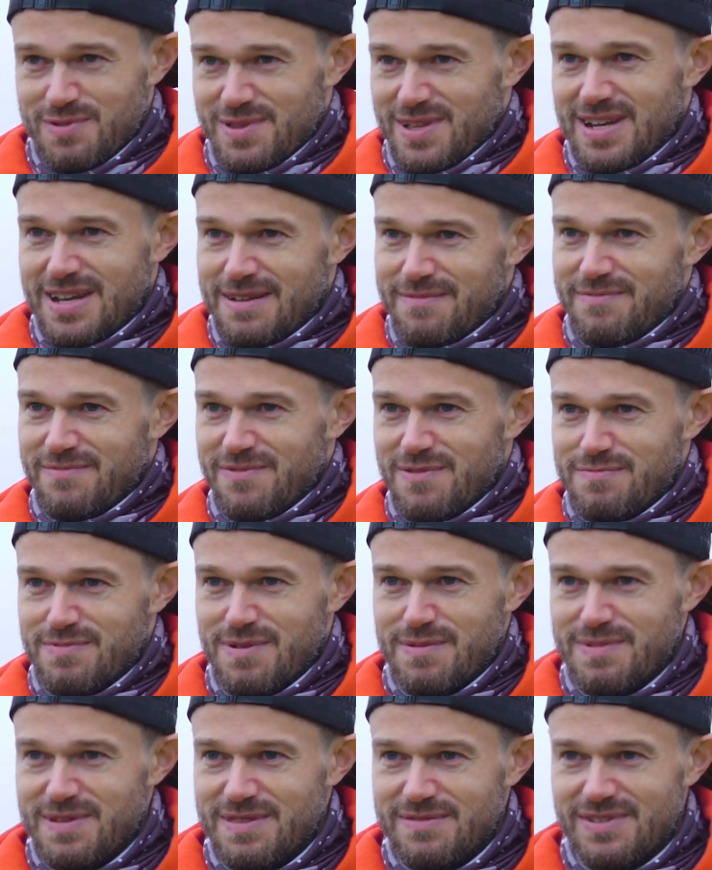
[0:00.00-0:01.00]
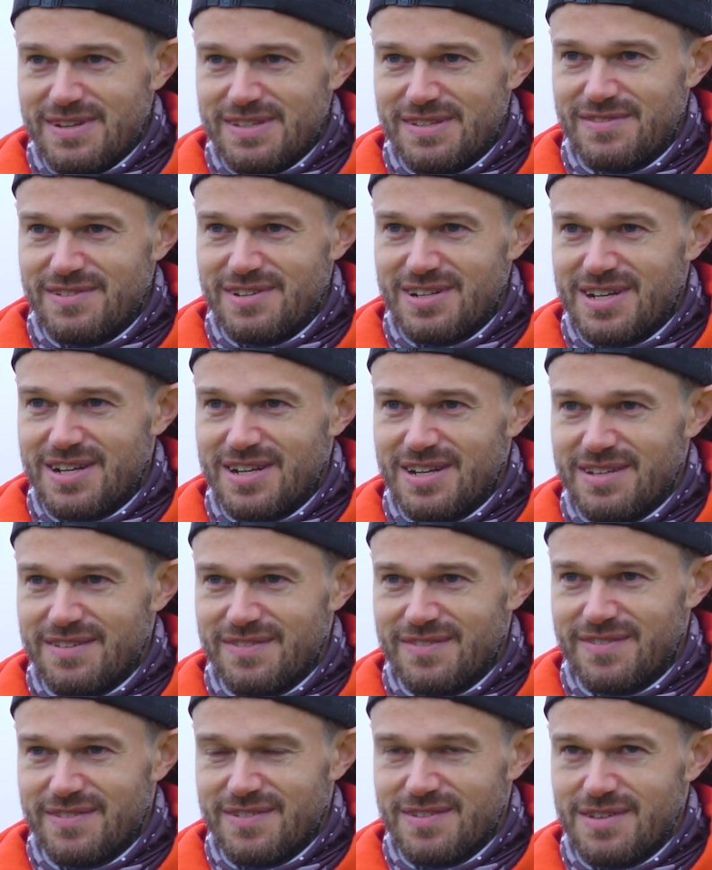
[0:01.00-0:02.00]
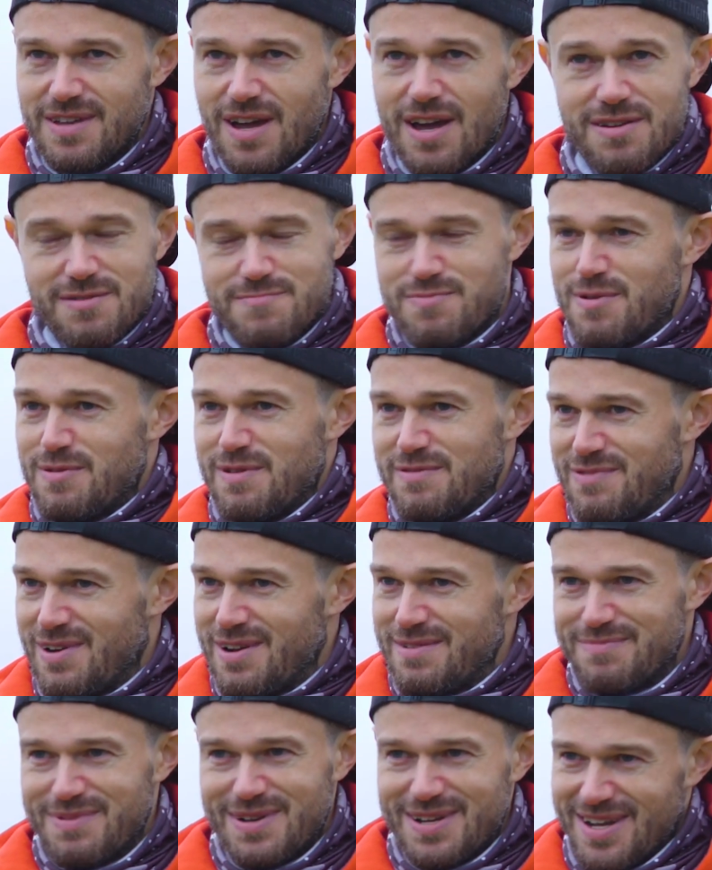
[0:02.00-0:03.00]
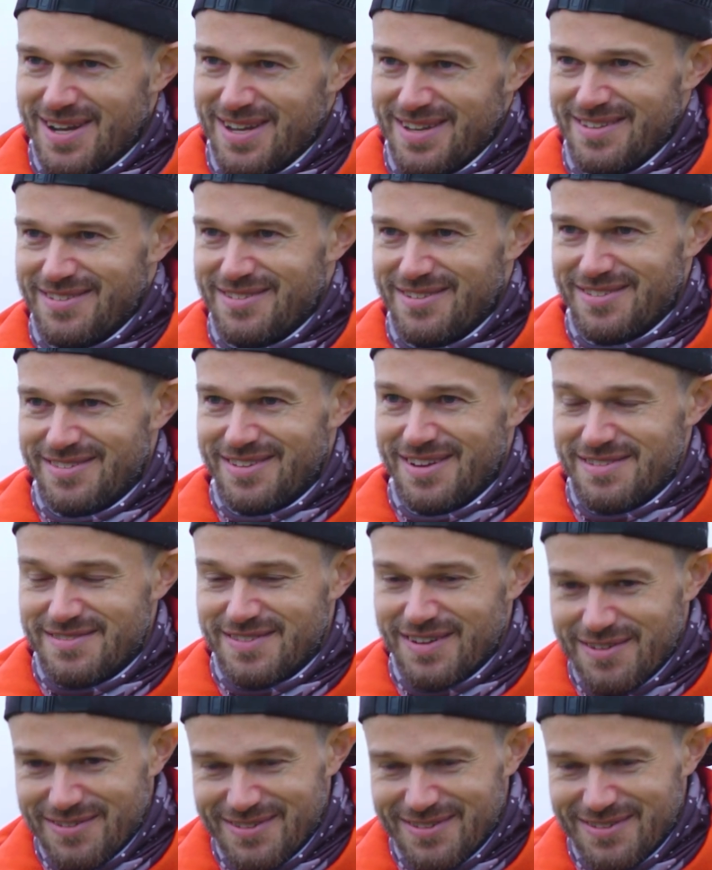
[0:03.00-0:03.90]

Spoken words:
with a limp for probably the rest of your life. I'd have probably run, but like not so. So